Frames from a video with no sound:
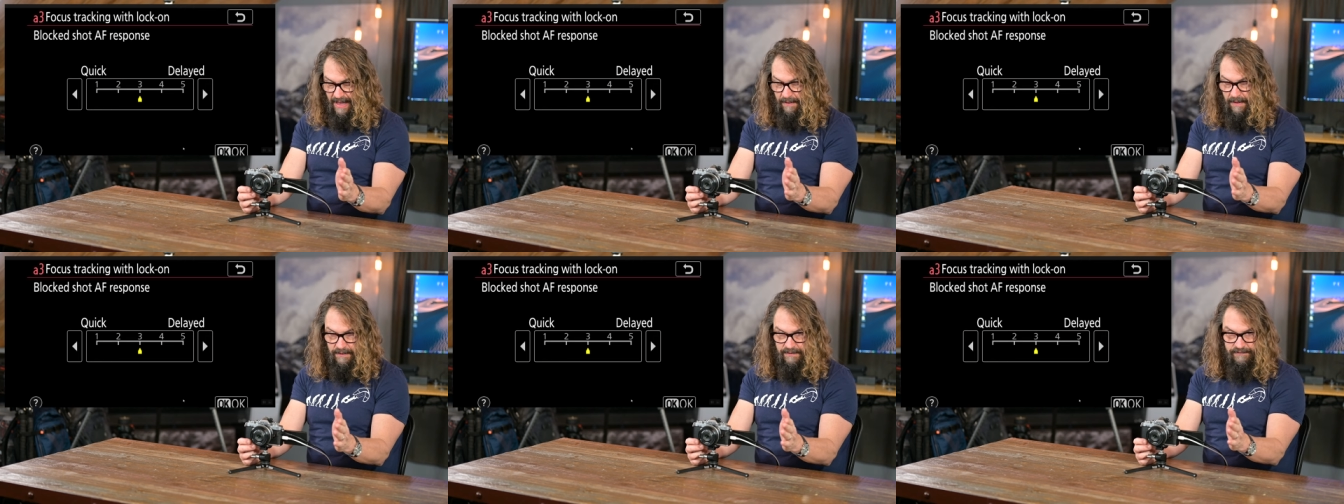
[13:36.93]

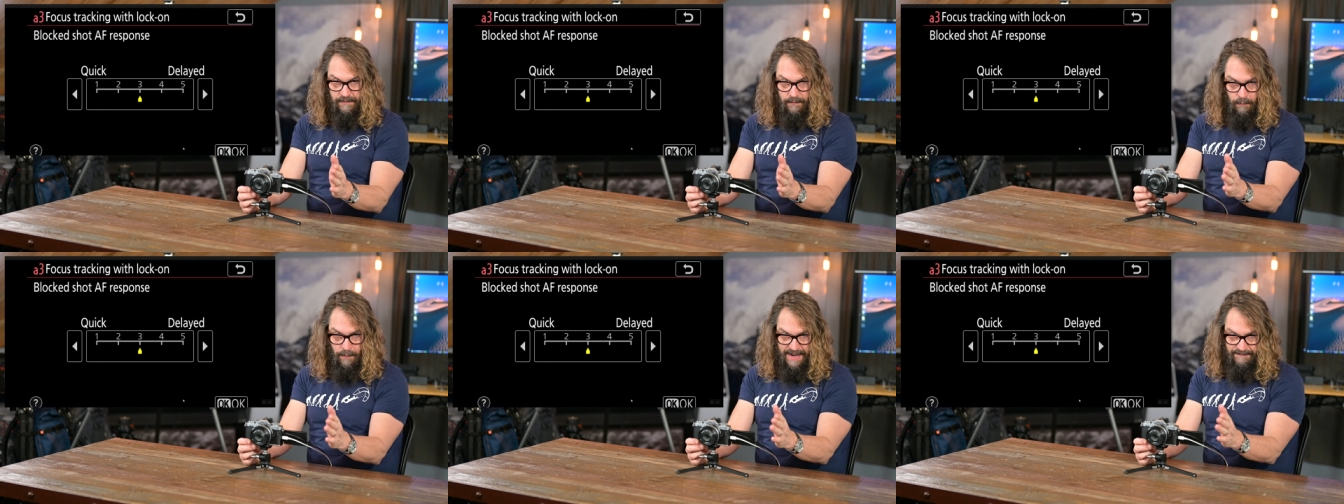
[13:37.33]
How long does
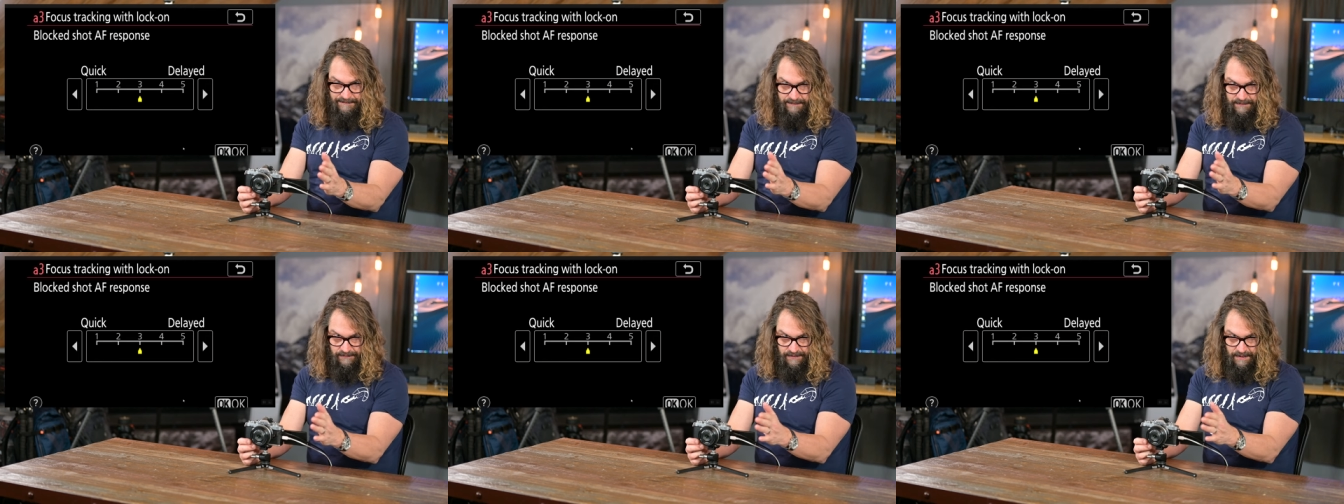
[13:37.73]
it wait
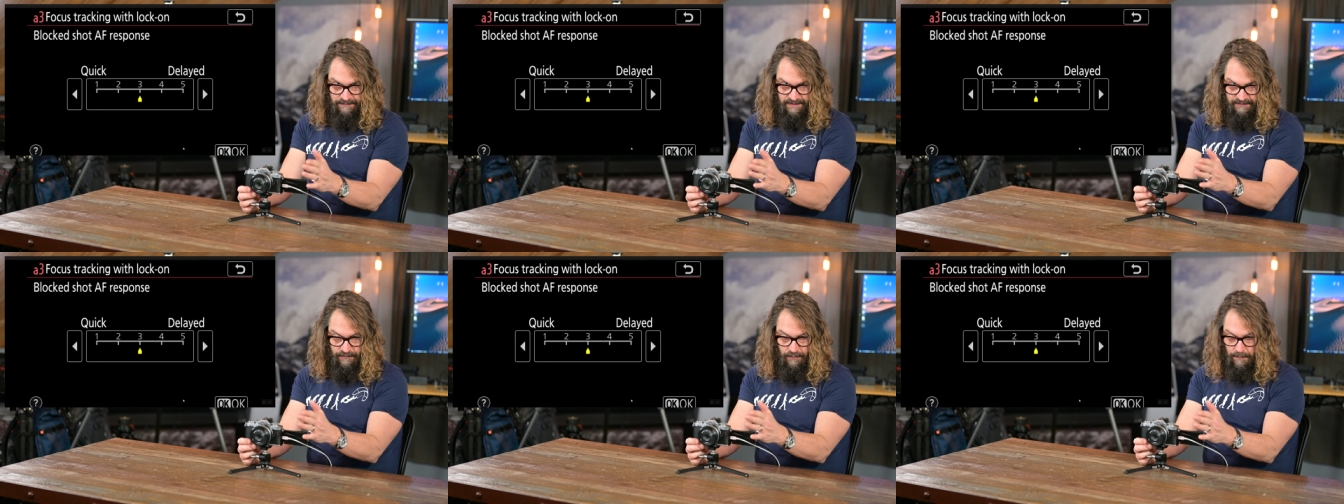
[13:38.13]
for the
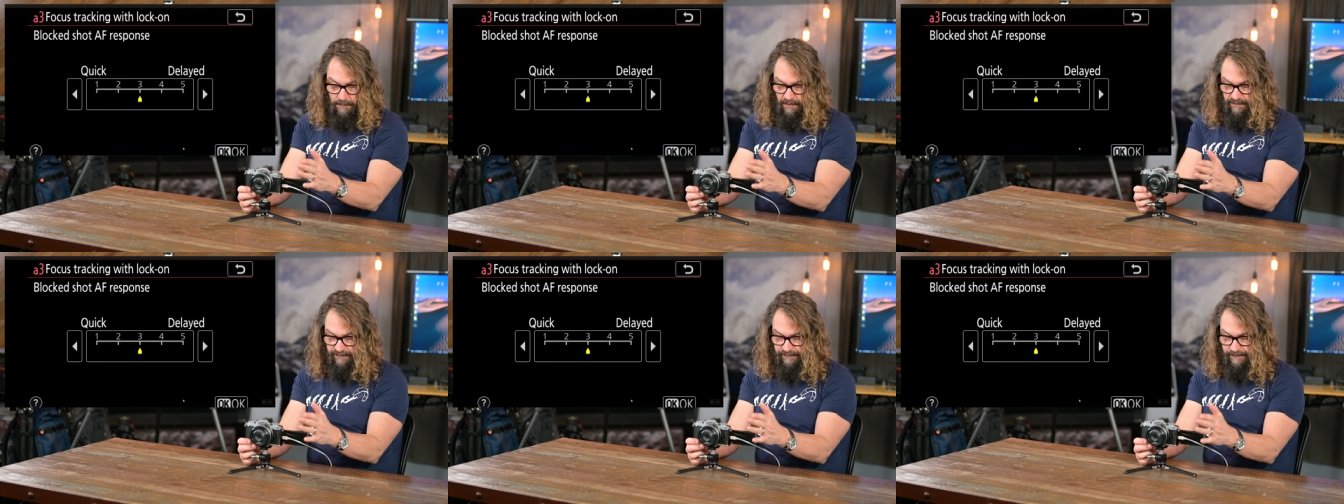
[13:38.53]
subject to
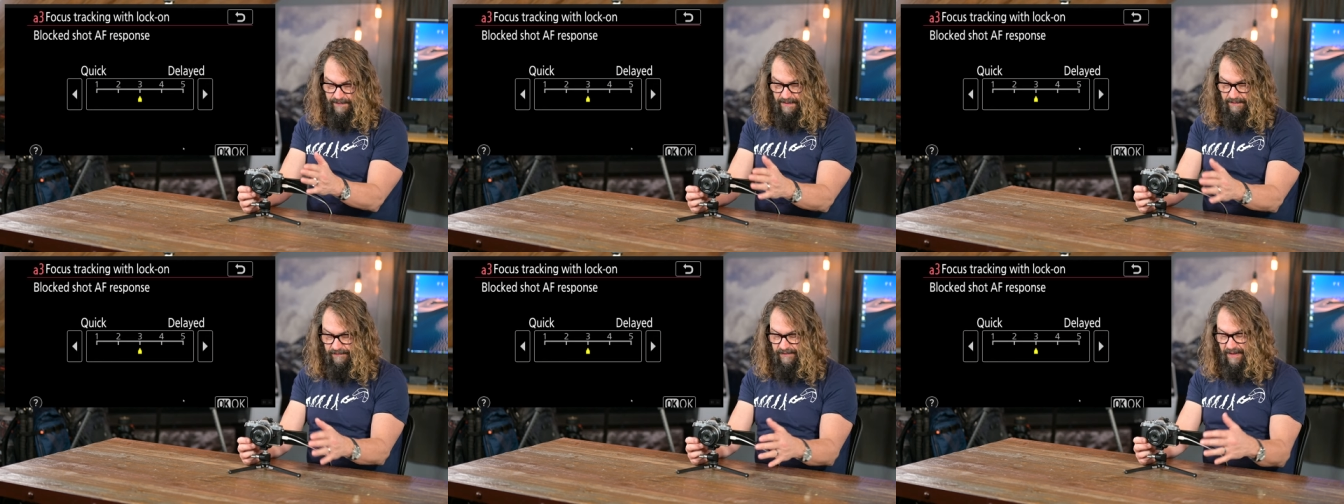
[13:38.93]
emerge from
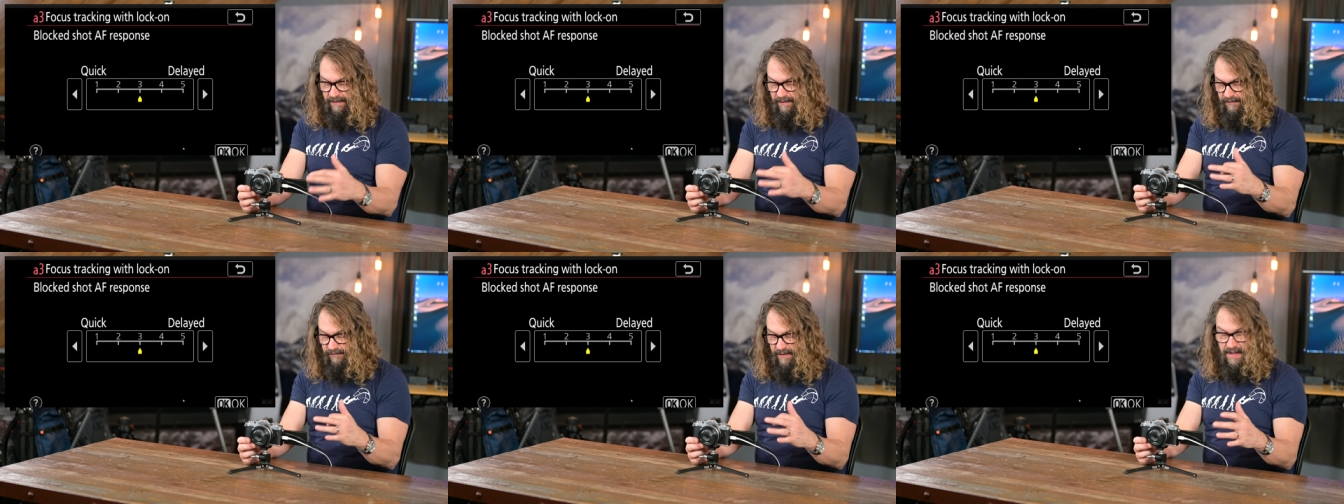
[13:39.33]
the other side
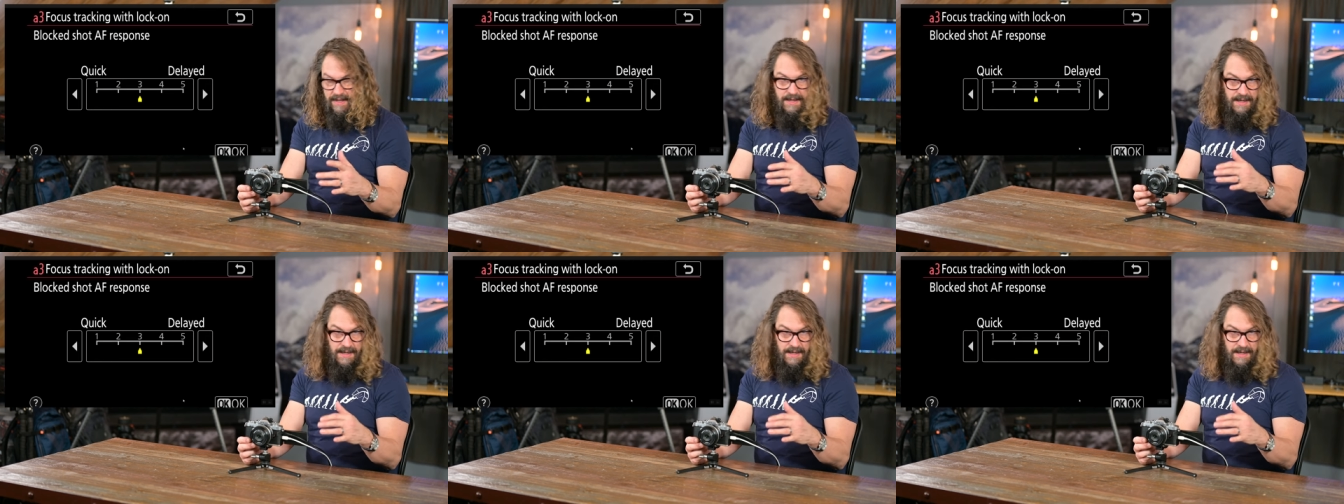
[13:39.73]
of the tree?